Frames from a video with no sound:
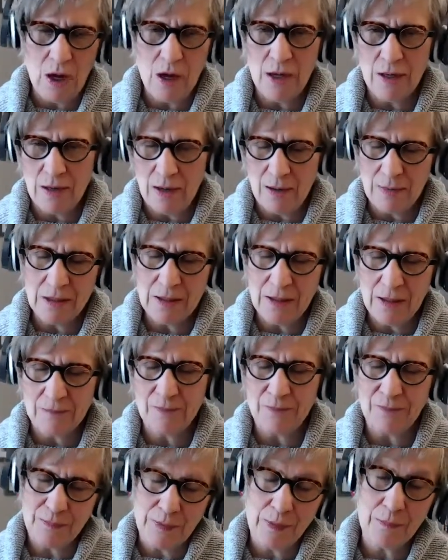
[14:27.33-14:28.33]

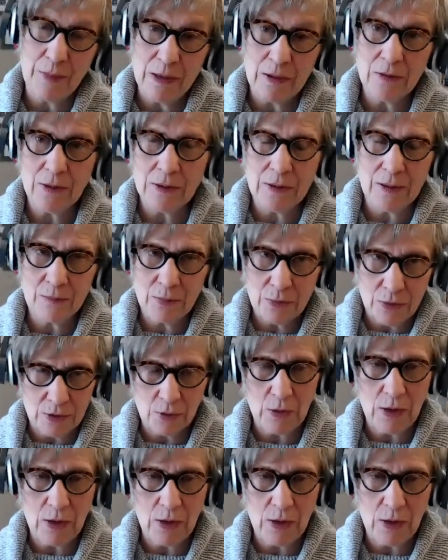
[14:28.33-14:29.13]
I'm pretty